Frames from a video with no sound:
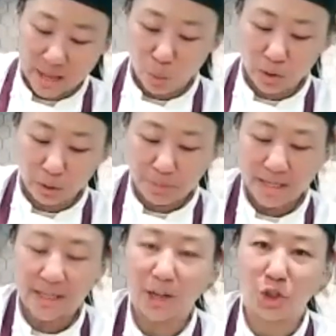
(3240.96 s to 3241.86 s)
they will
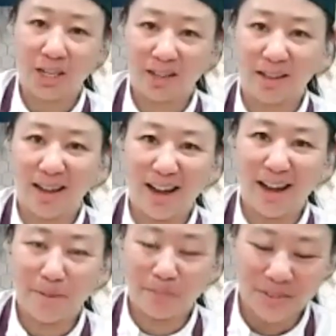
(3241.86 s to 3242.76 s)
be touching
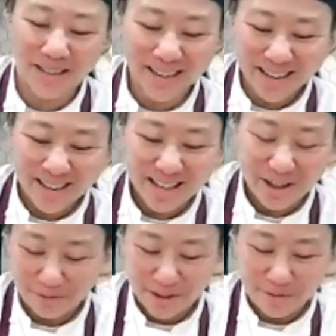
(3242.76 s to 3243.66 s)

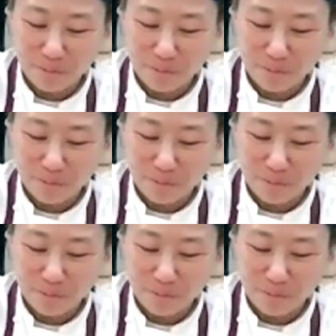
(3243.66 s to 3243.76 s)
if